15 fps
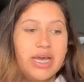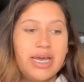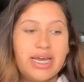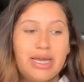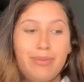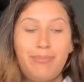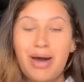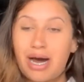
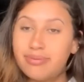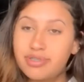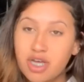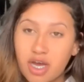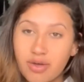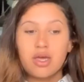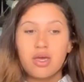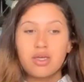He pops
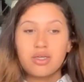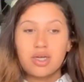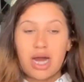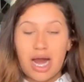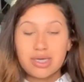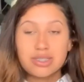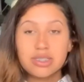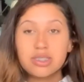off,
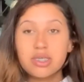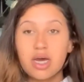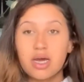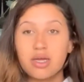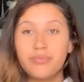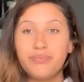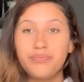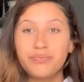cocks his
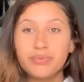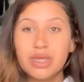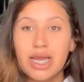gun,